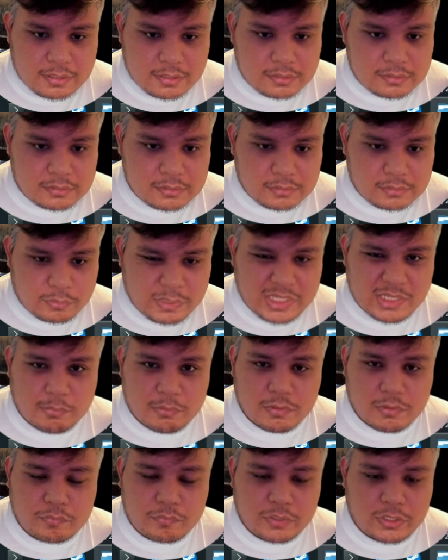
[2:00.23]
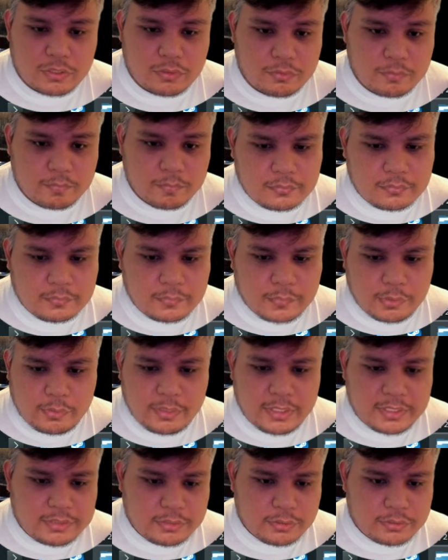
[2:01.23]
uh, readable for you. All
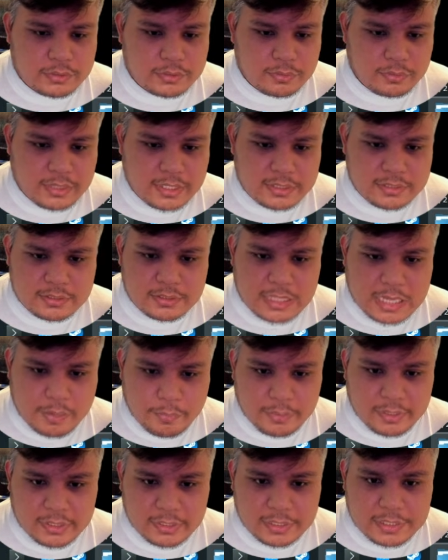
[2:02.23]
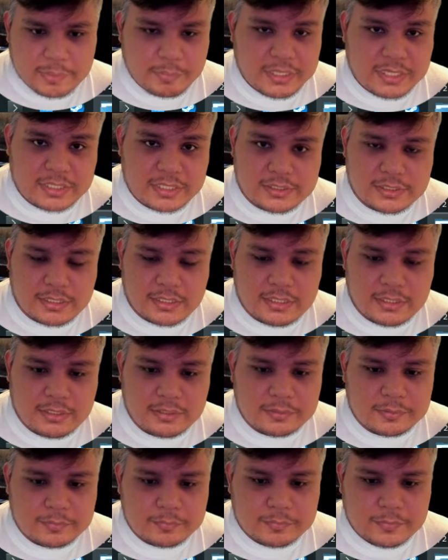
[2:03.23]
right, so that's how I like my Accela.
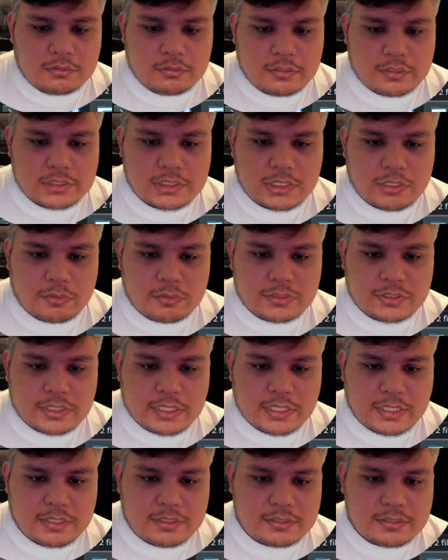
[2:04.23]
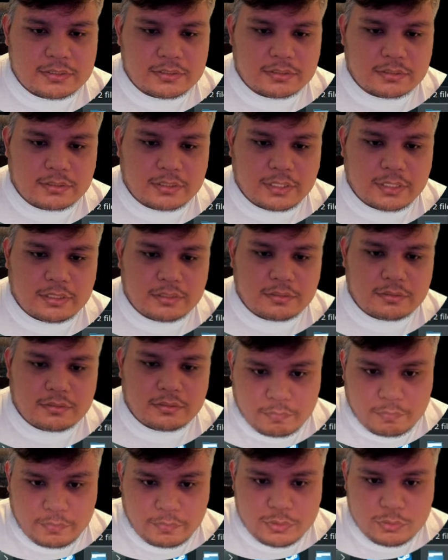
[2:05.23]
Let's go to settings. And
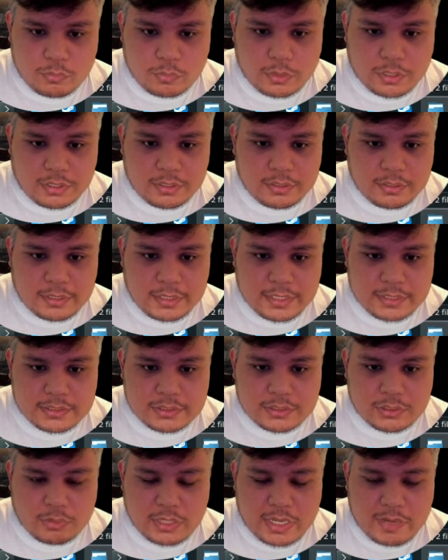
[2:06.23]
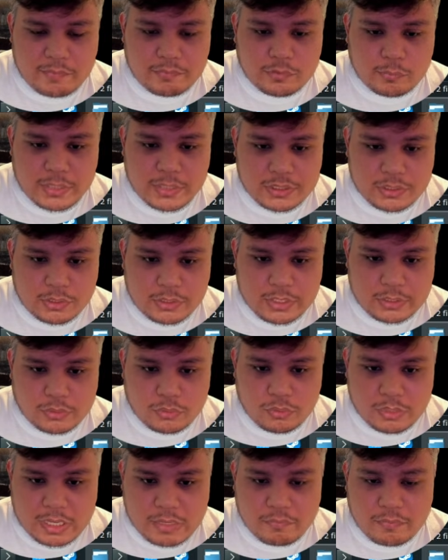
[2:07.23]
first one is you have to make sure that
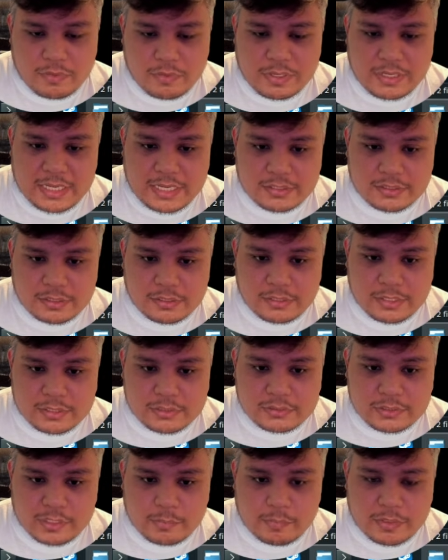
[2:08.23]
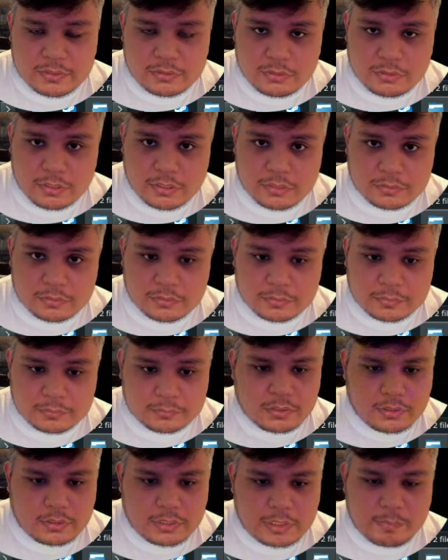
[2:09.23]
you have an SLS Steam installed.
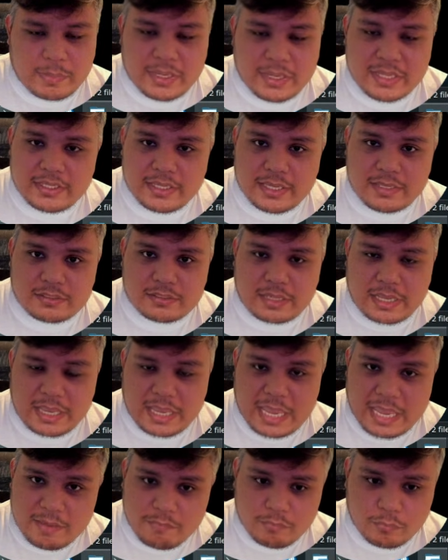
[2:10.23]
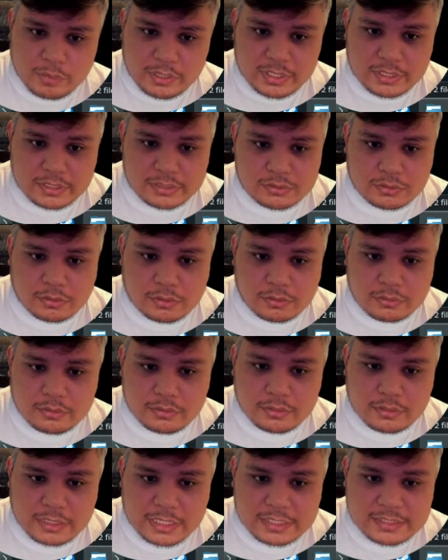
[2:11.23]
In my case, I have one installed.
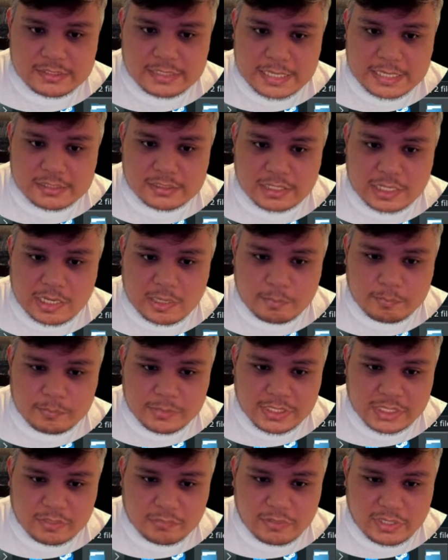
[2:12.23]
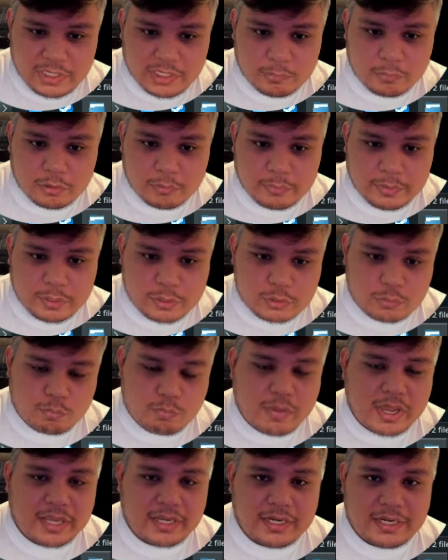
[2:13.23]
It says update available because
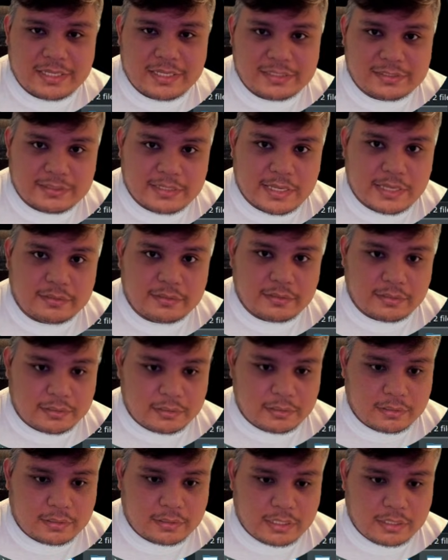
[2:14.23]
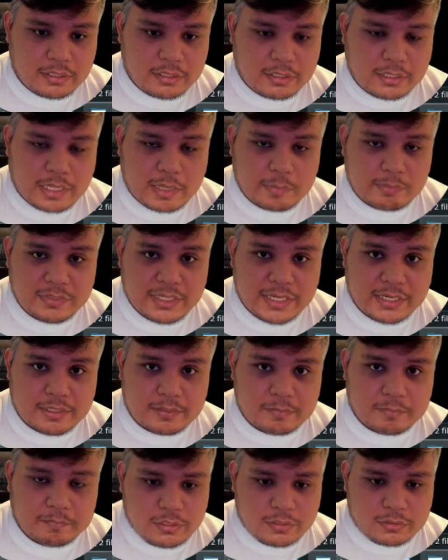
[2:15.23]
mine is not uh,
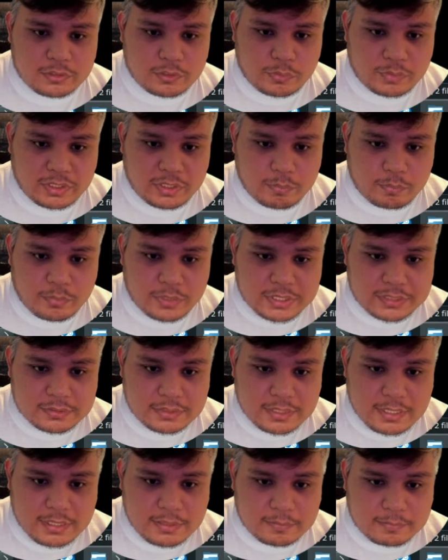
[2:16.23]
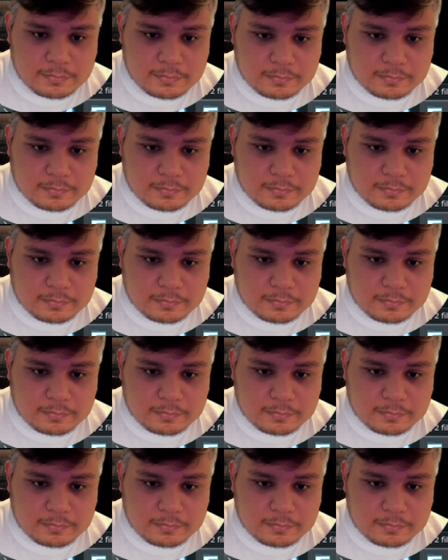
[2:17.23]
updated. So we're going to press that.